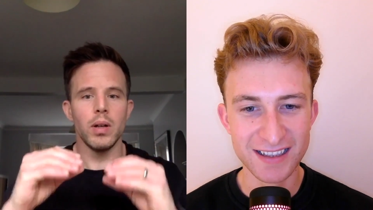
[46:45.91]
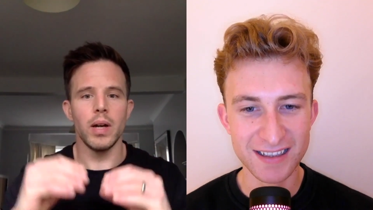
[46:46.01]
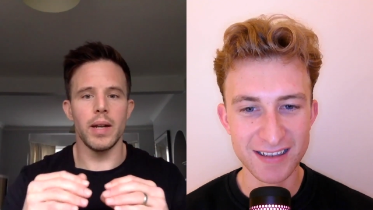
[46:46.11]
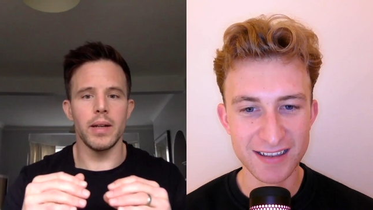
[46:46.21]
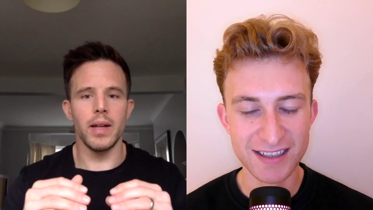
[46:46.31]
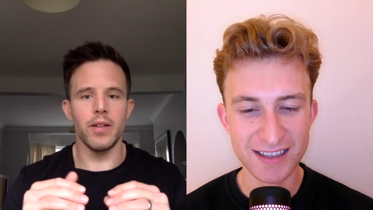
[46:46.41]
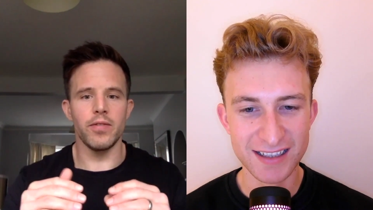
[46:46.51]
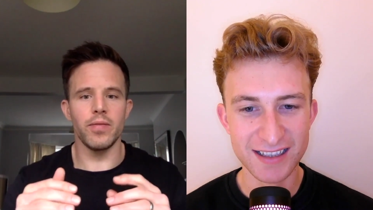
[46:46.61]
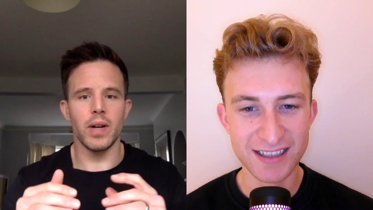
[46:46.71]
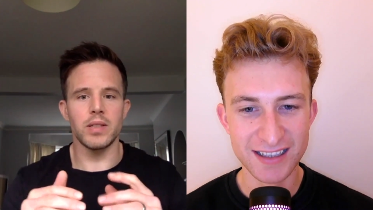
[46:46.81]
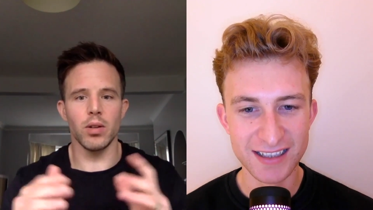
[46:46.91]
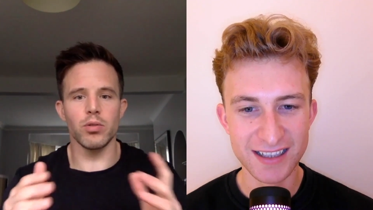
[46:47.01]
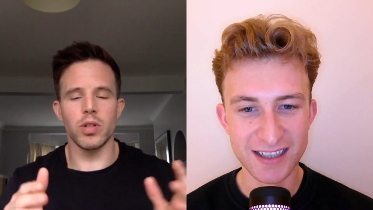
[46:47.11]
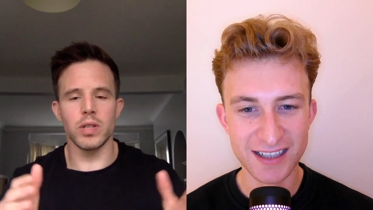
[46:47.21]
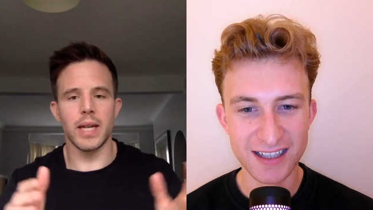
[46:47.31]
Speaker 1: and if I
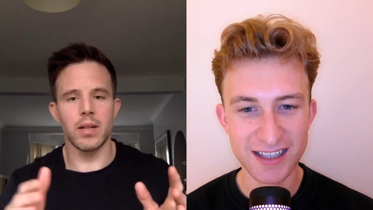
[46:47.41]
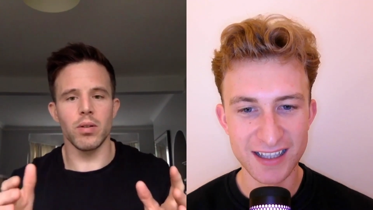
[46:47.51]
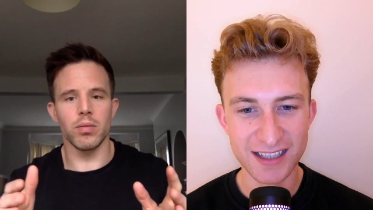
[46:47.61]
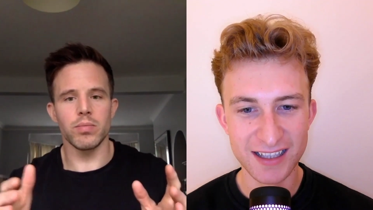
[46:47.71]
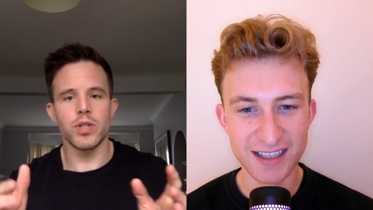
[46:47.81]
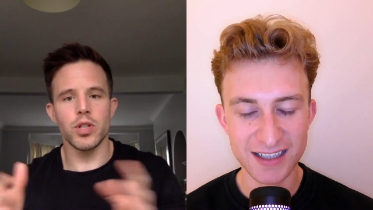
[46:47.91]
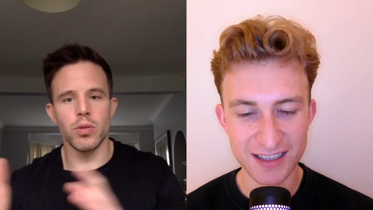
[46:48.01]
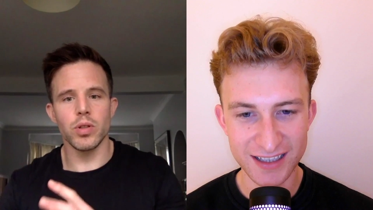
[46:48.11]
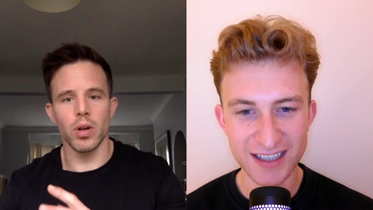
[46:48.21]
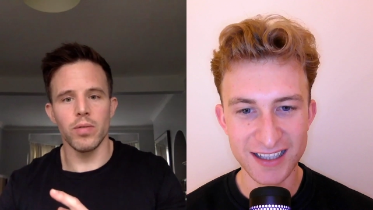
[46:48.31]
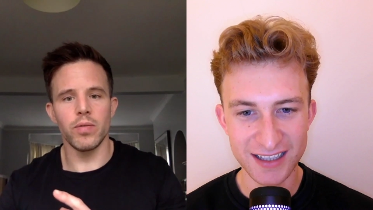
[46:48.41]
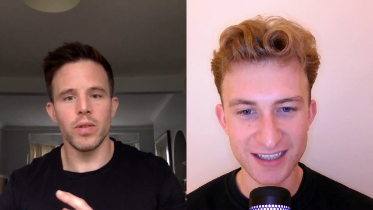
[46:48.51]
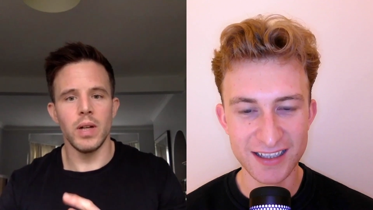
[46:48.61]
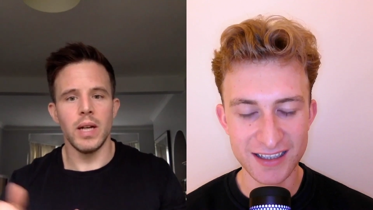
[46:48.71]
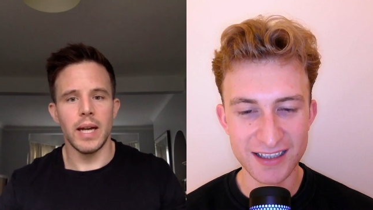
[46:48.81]
told you to take your shoes off
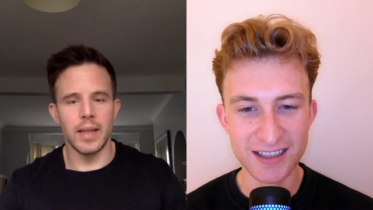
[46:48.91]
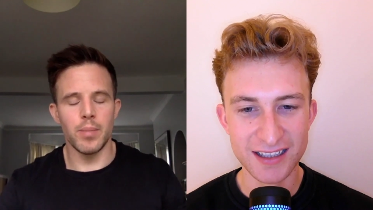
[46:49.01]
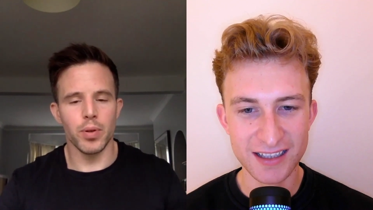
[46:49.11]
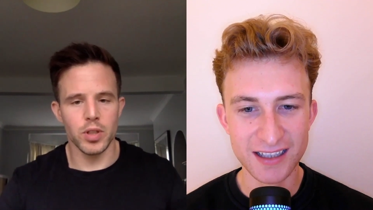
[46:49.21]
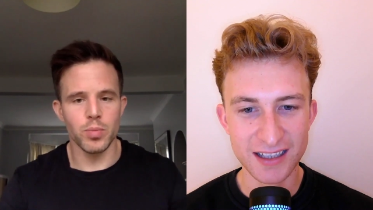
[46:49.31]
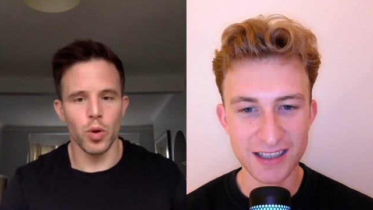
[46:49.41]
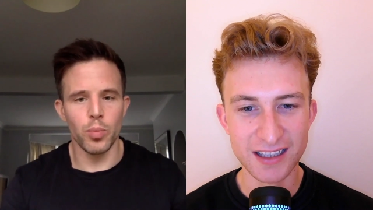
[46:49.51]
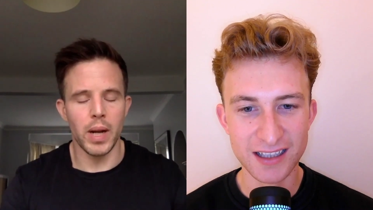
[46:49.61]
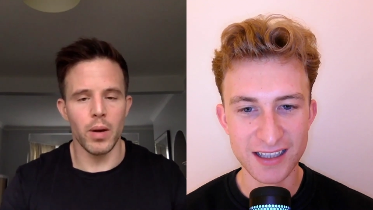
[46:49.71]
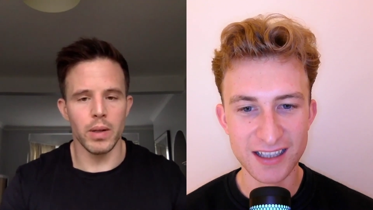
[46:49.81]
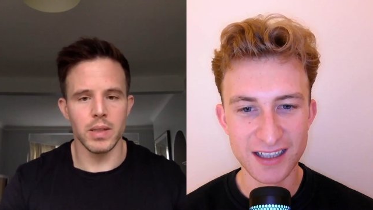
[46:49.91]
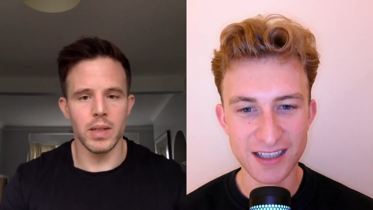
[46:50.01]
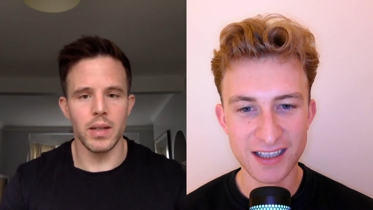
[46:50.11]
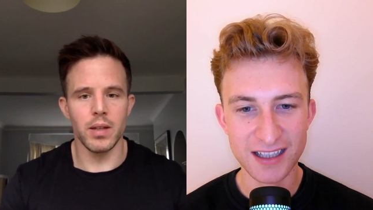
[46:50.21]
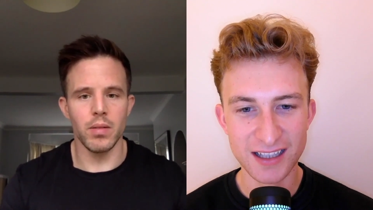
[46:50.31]
and then put a small pillow
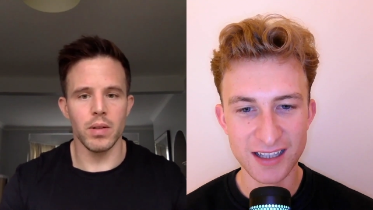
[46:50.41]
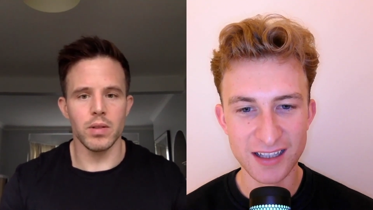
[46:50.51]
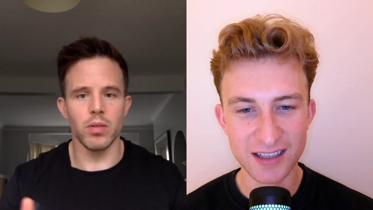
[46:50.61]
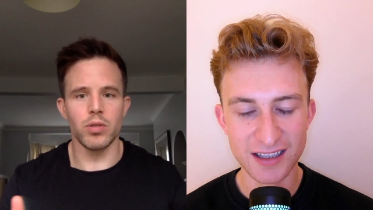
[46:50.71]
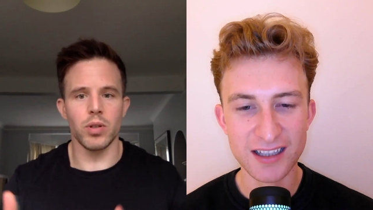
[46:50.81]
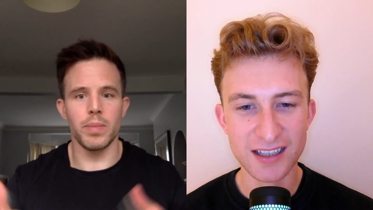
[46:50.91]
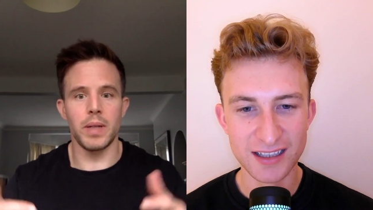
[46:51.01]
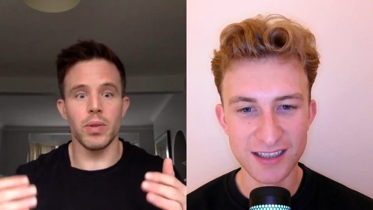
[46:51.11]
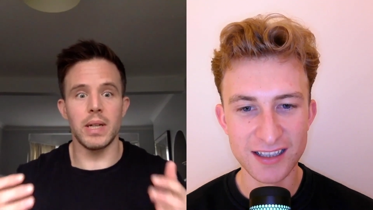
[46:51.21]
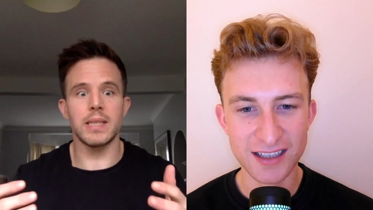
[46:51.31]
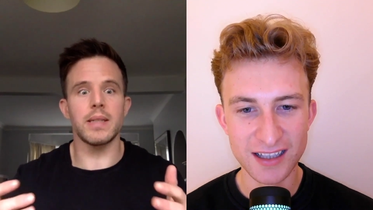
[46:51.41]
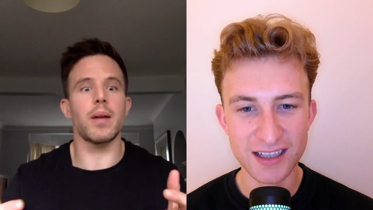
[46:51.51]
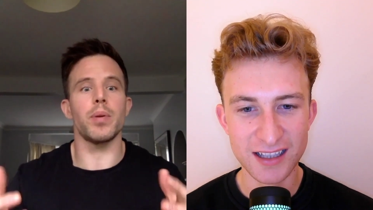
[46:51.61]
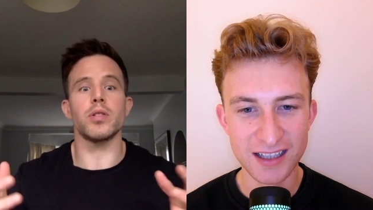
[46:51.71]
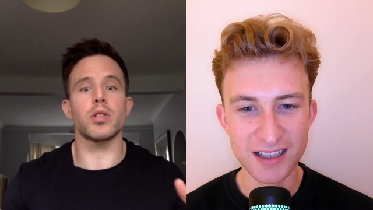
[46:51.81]
underneath you and told you to be really
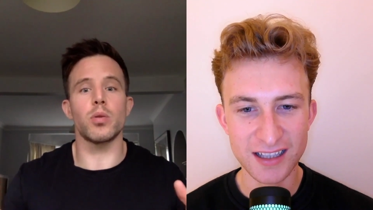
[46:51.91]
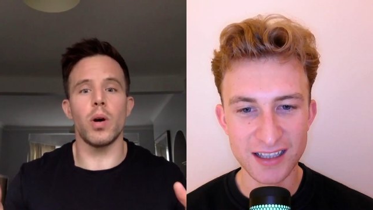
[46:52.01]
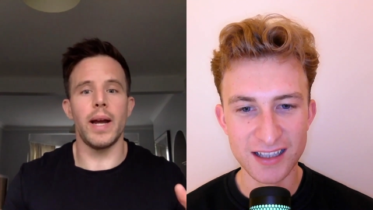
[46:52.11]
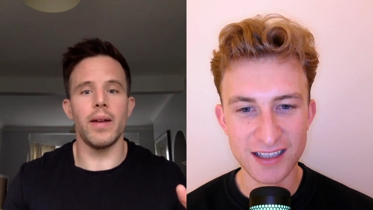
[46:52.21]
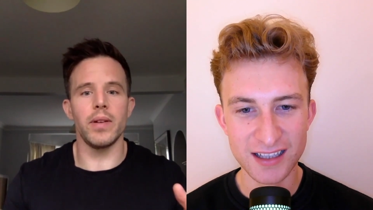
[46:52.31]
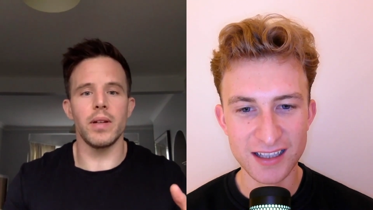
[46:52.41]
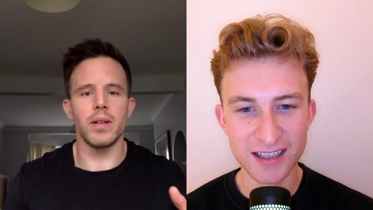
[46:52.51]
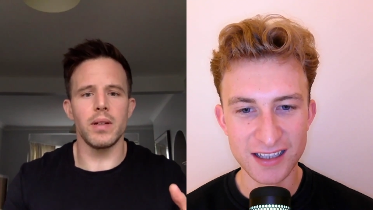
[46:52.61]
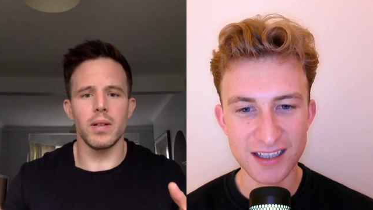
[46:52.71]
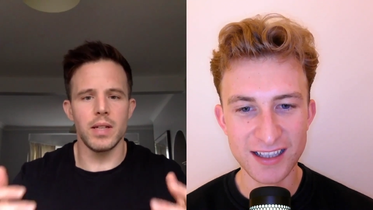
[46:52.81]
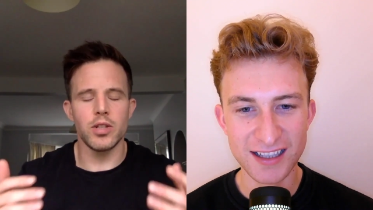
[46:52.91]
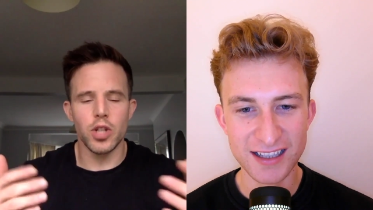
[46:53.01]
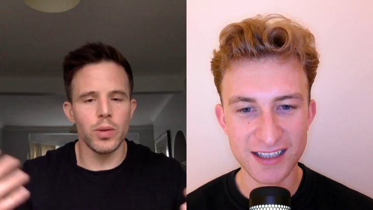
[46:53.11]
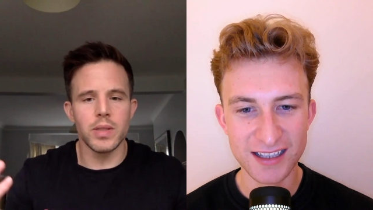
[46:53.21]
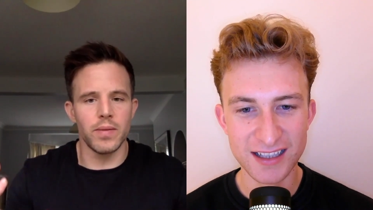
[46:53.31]
stable and squat heavy,
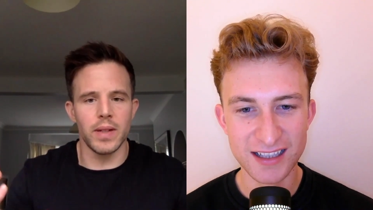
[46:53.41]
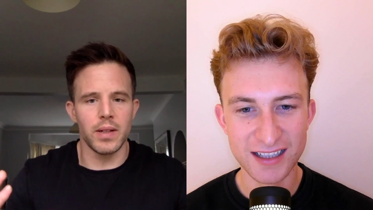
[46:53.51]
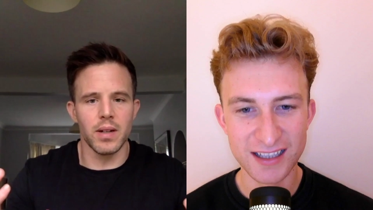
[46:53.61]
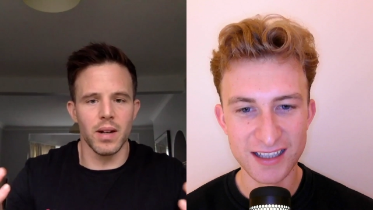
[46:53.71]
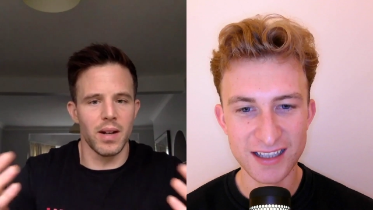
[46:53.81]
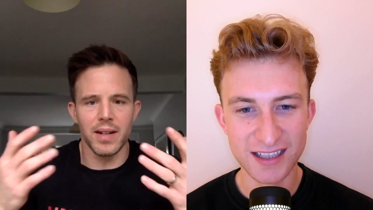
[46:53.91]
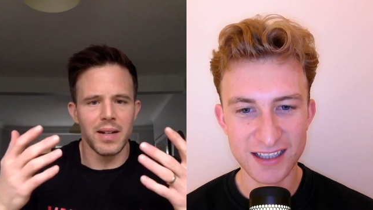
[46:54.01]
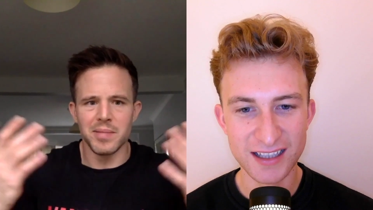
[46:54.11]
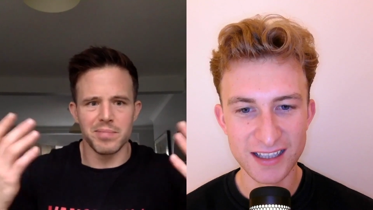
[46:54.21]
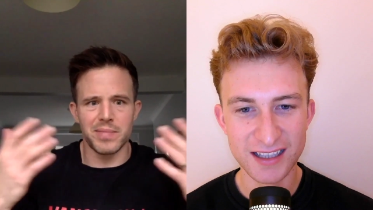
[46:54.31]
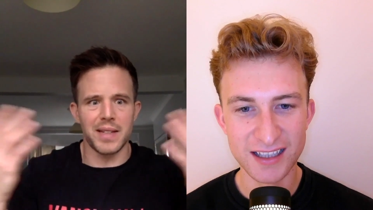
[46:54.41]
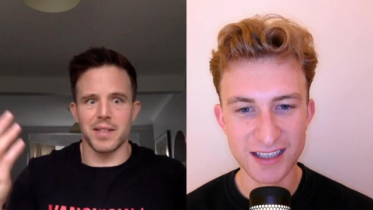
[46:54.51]
intuitively you're kind of like that